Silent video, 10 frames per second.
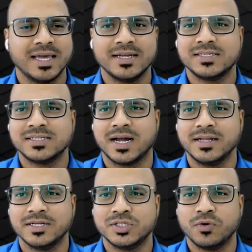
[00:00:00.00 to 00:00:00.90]

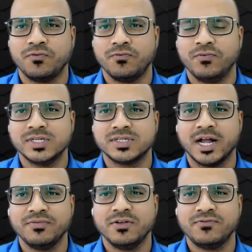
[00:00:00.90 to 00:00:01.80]
started. So we'll start
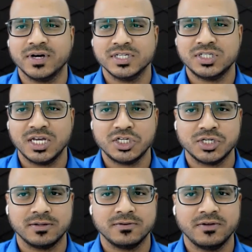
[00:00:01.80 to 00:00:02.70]
with the first
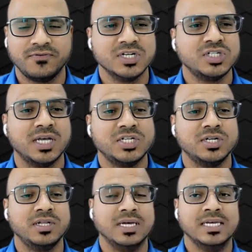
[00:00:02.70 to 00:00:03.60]
session. The first
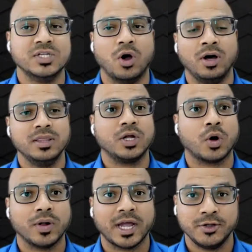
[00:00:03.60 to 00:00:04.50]
session is on the
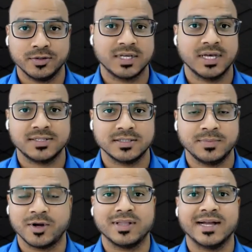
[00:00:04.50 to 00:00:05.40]
CODA use cases
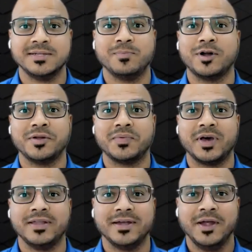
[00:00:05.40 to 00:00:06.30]
because that's important,
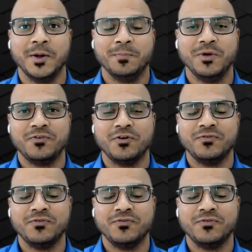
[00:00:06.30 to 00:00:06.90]
right? Before we